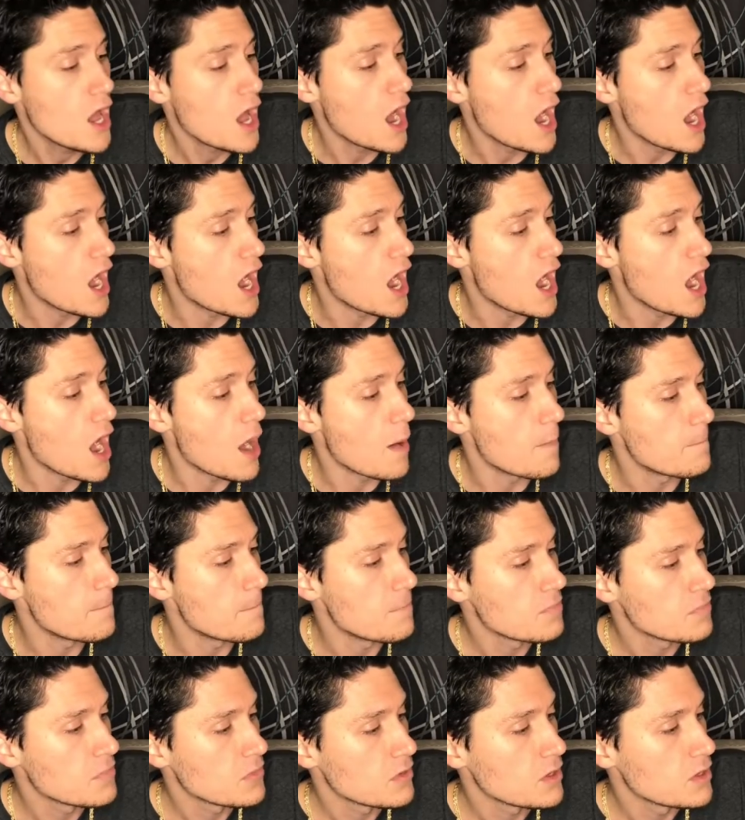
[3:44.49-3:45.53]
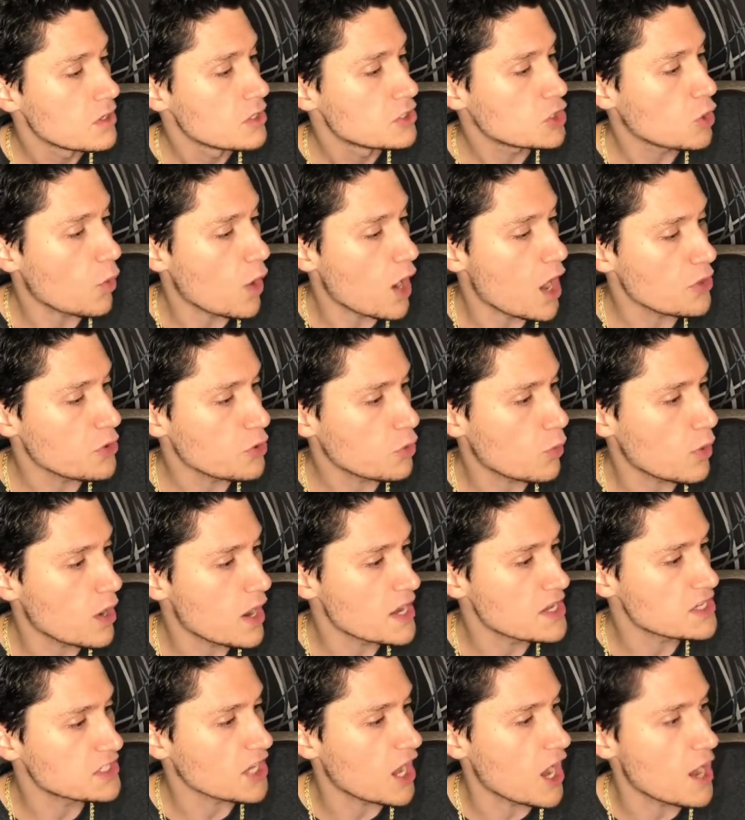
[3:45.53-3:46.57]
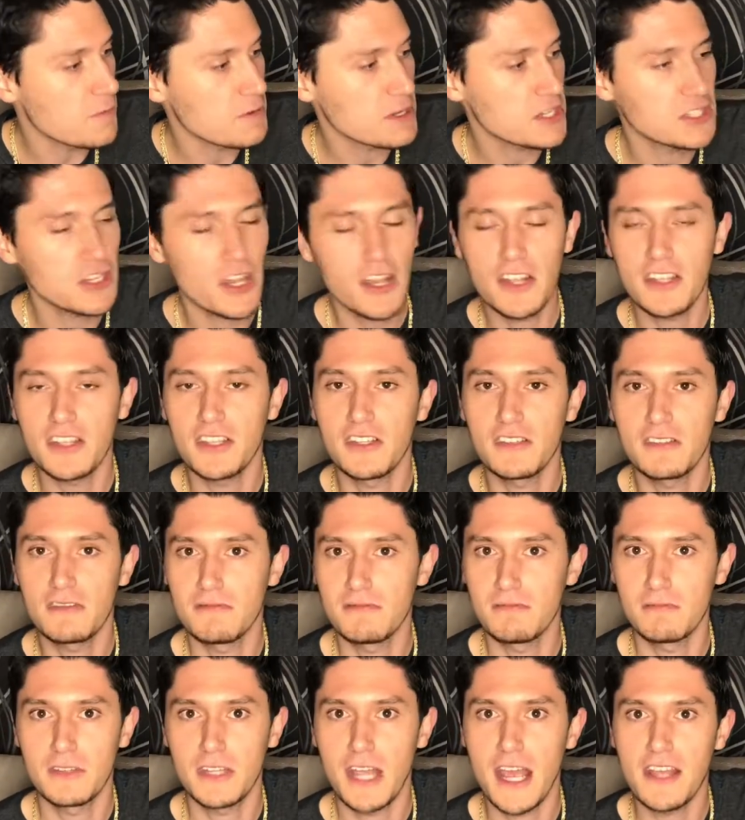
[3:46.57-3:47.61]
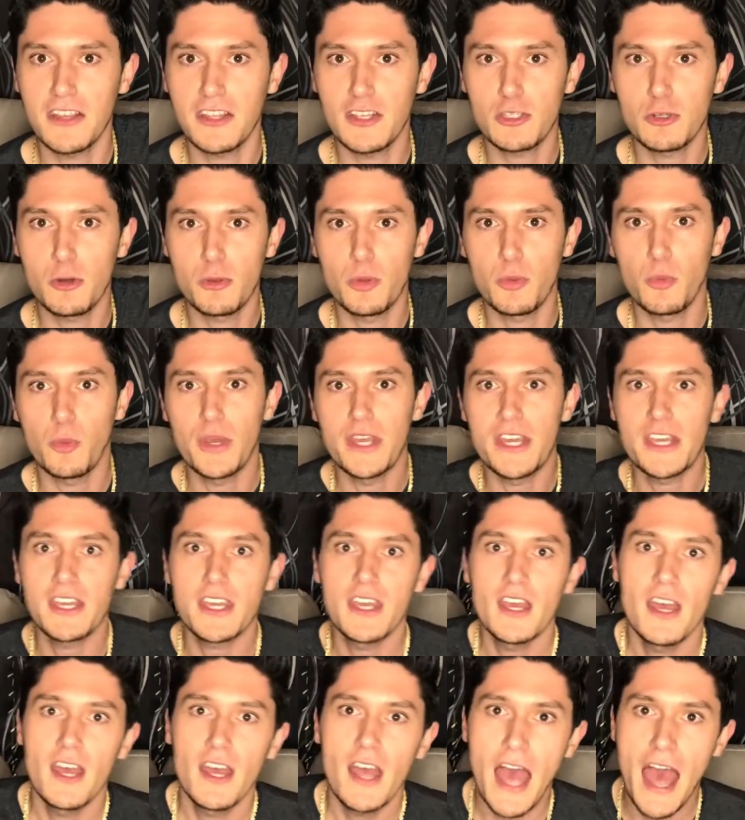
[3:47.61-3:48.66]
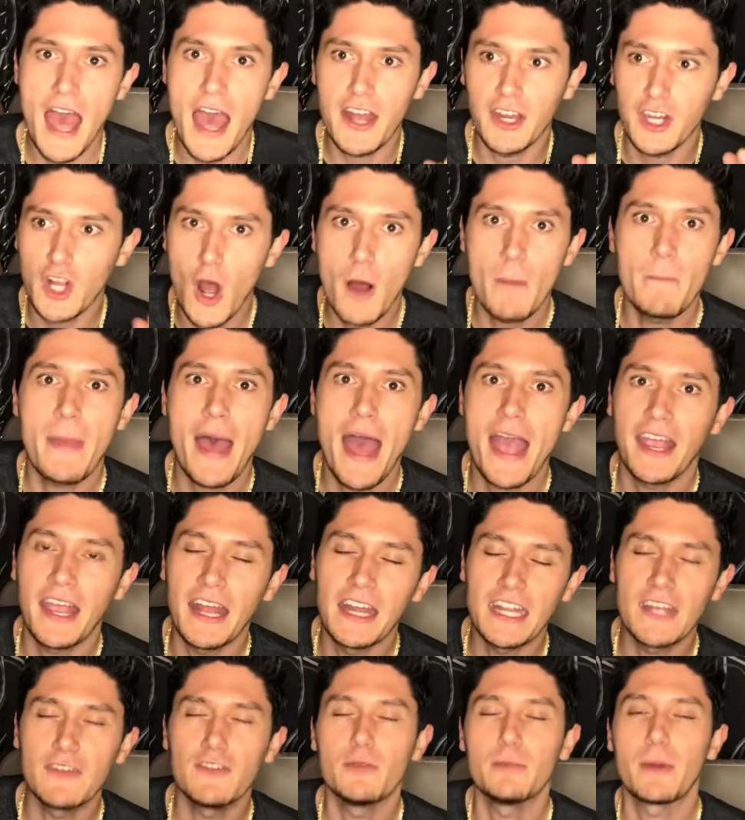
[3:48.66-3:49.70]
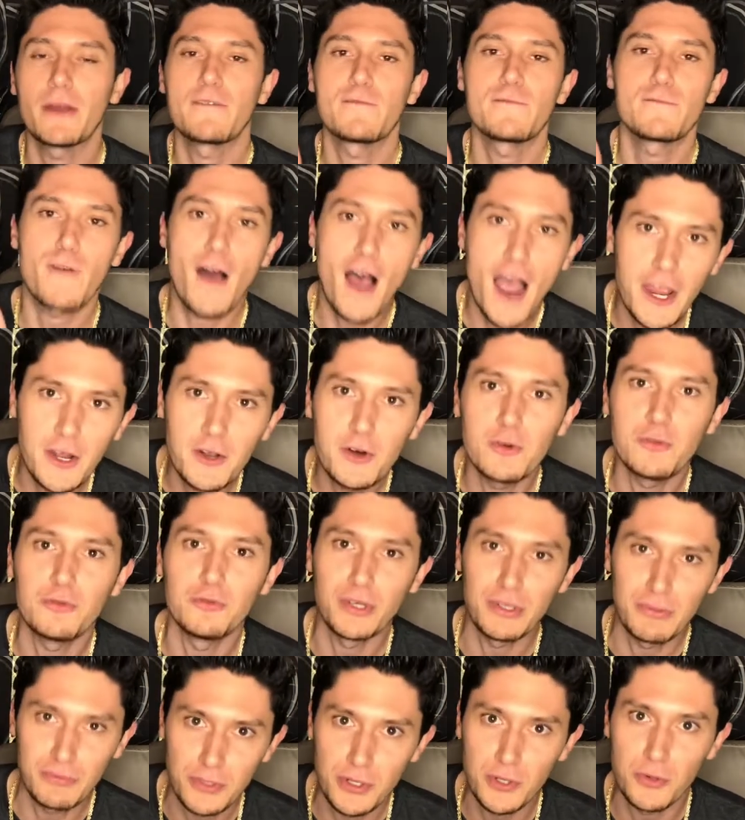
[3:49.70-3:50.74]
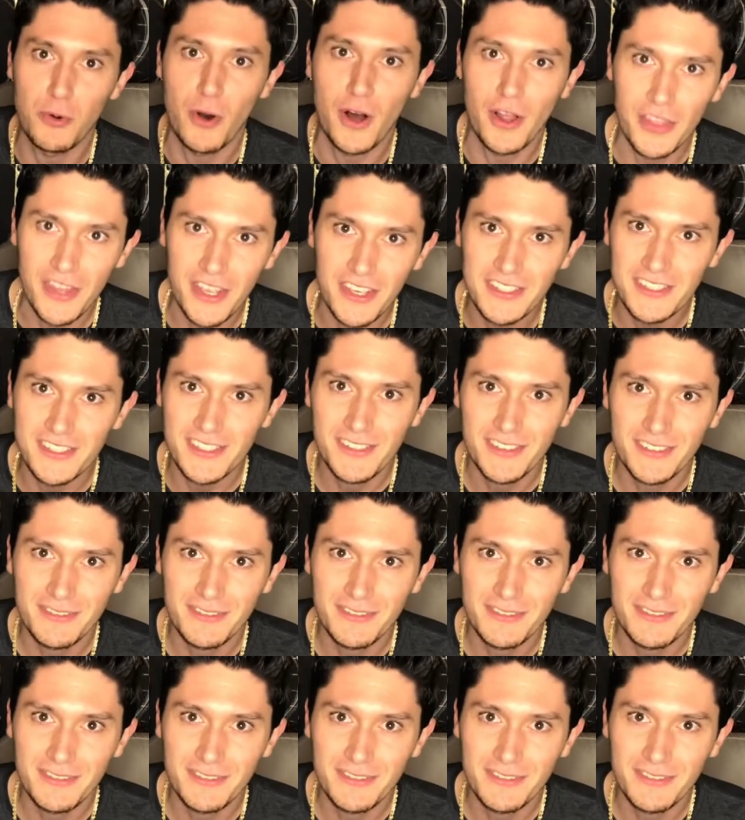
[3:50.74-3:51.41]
So otherwise, I'm excited to take this through the week and come back and give you my final review on this.